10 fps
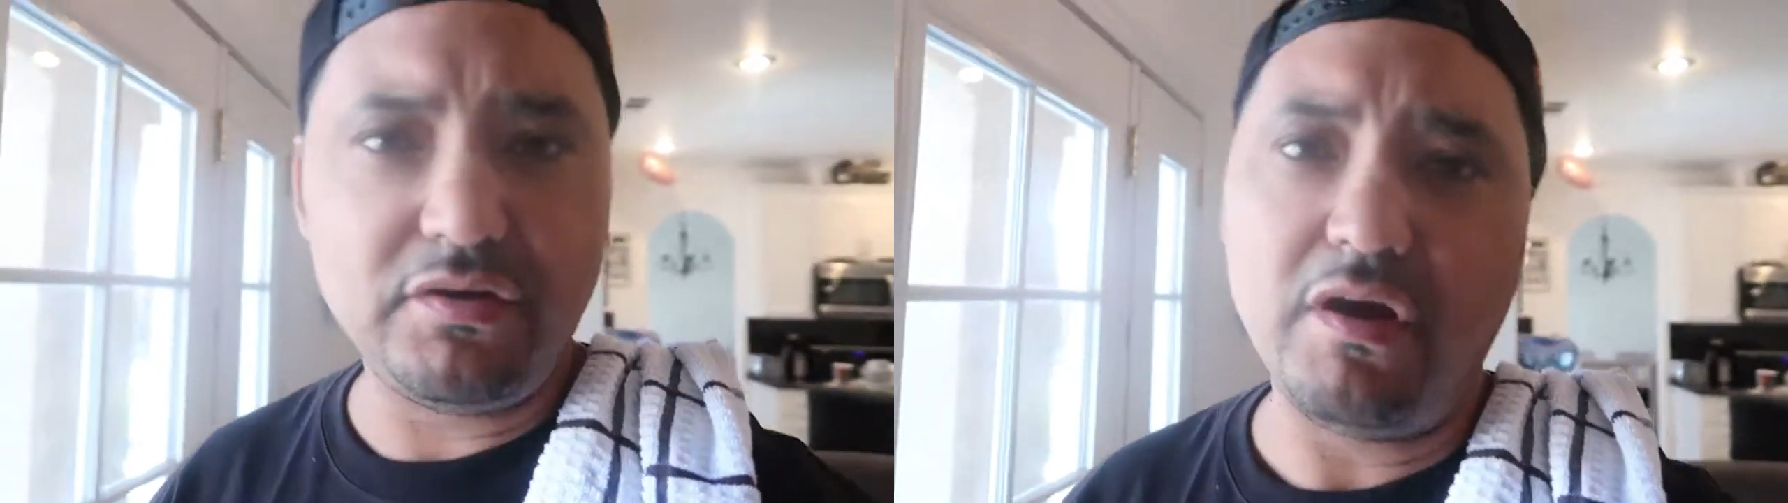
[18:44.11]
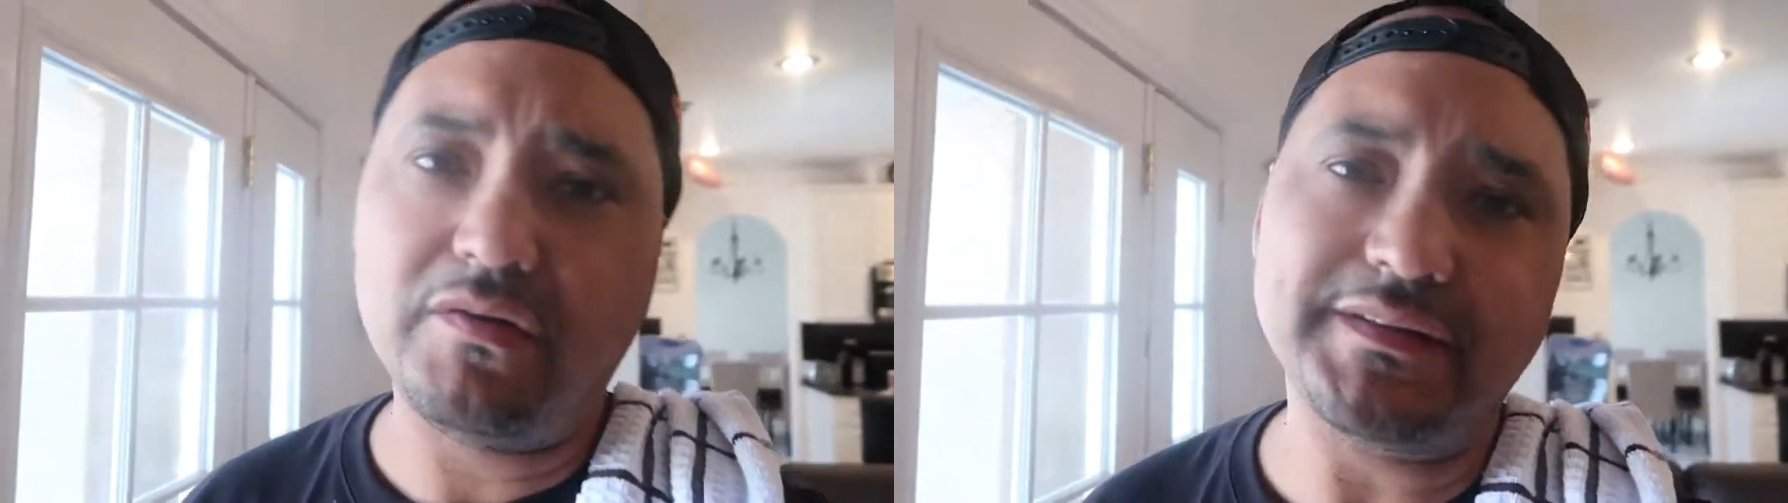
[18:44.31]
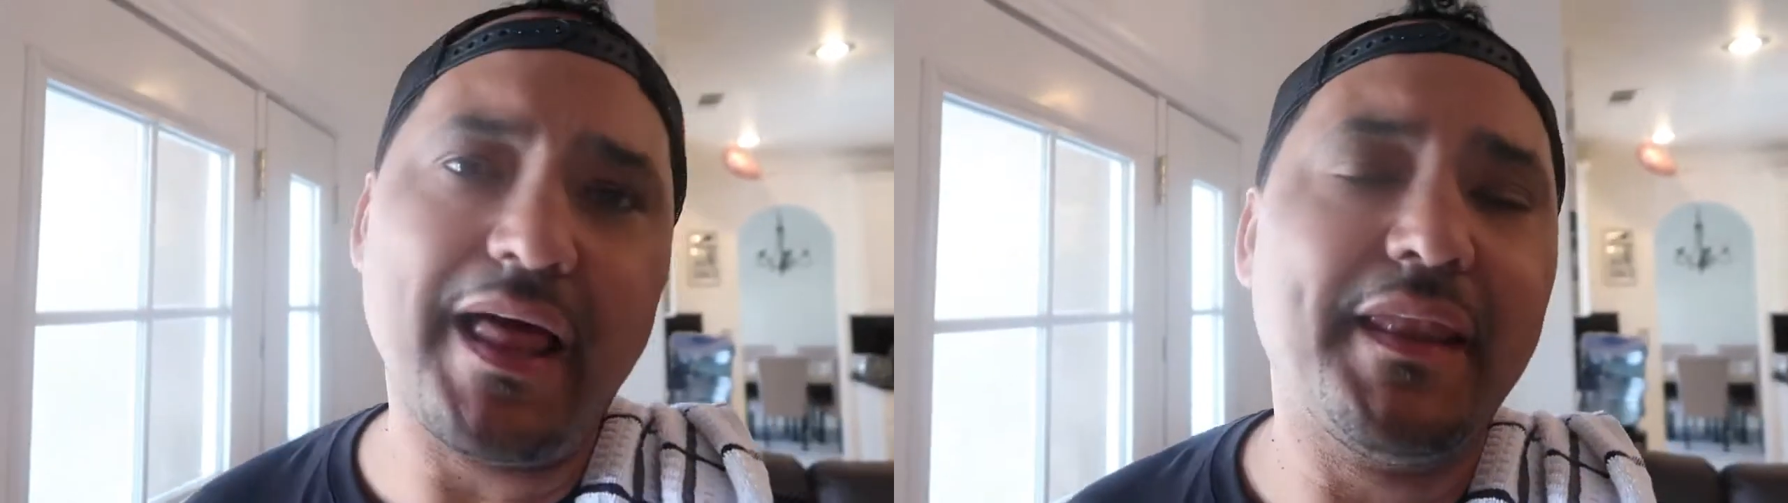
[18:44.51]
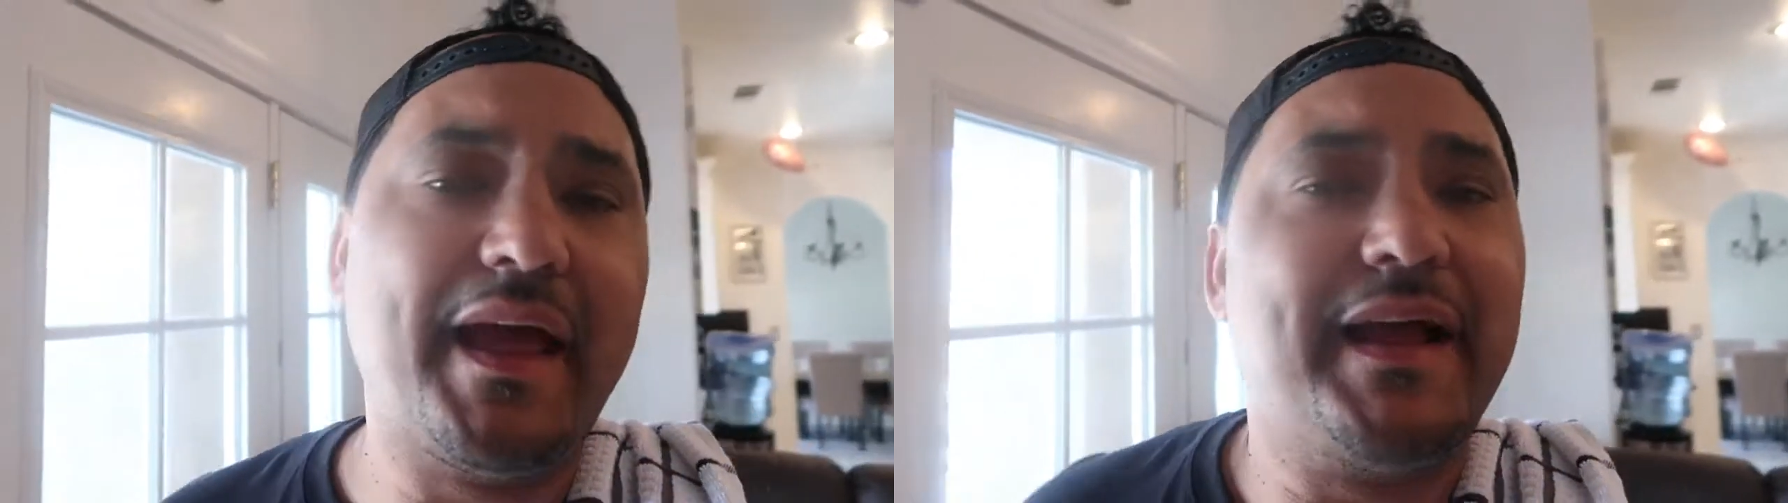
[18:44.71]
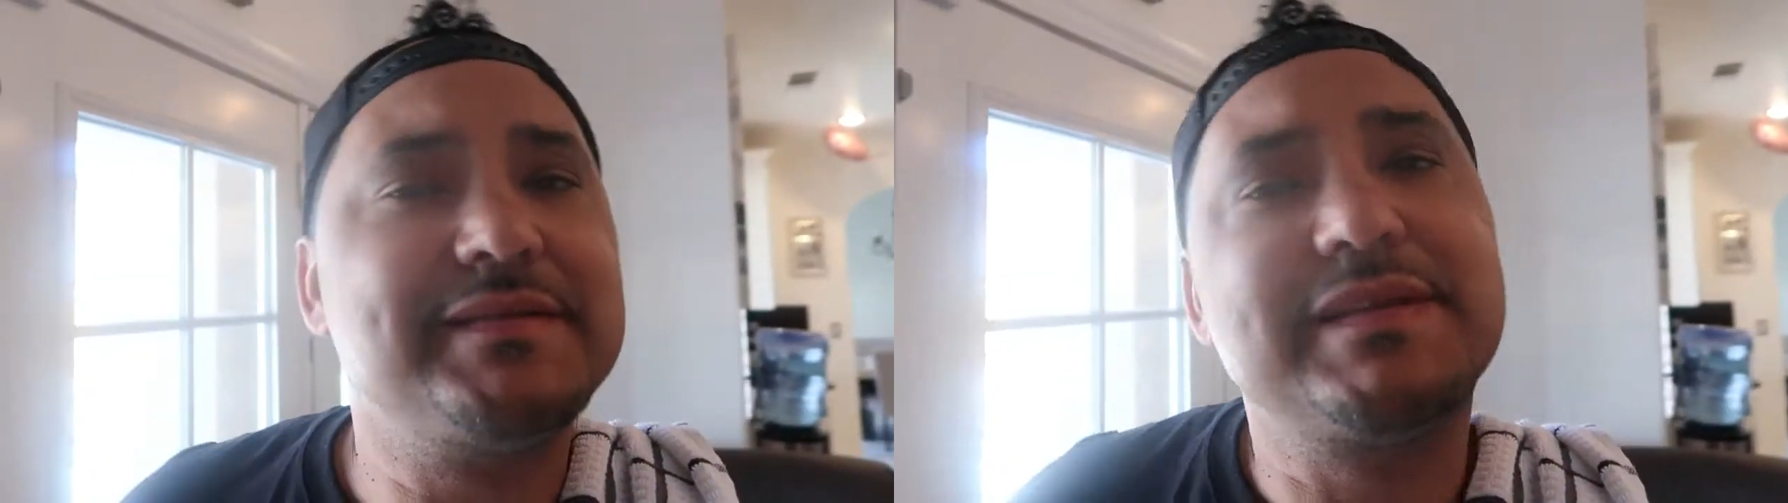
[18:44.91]
You know, cause I,
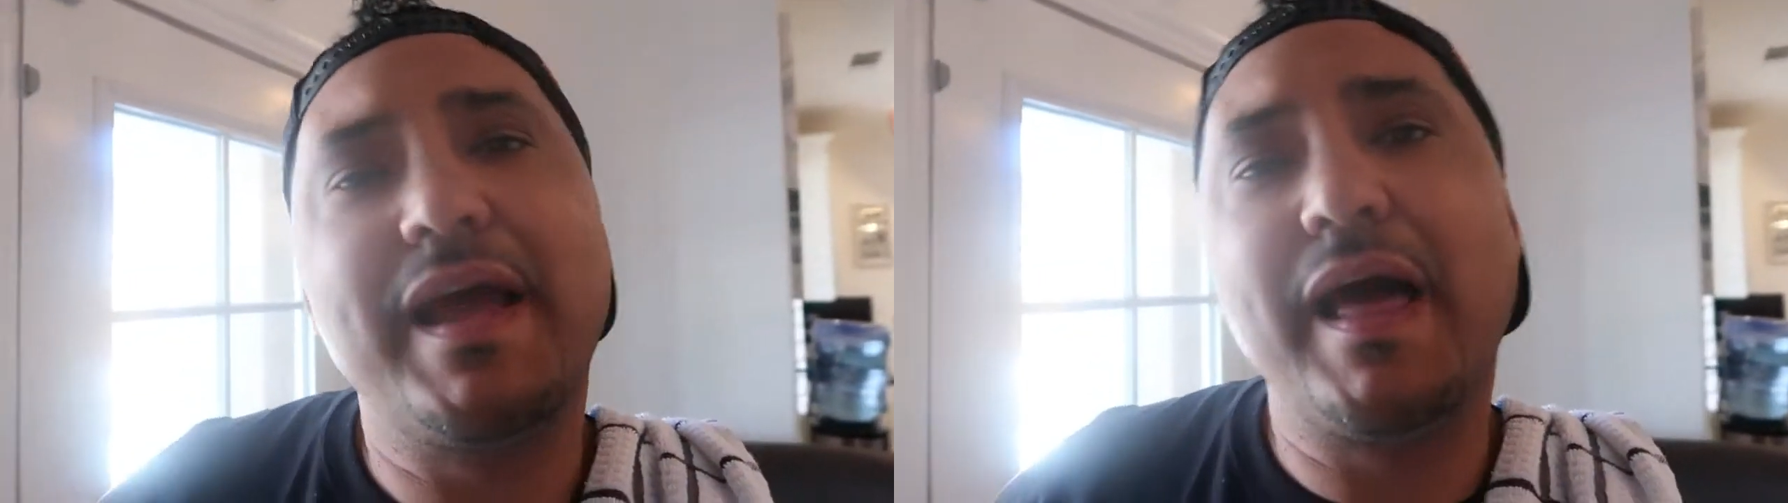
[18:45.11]
like I said,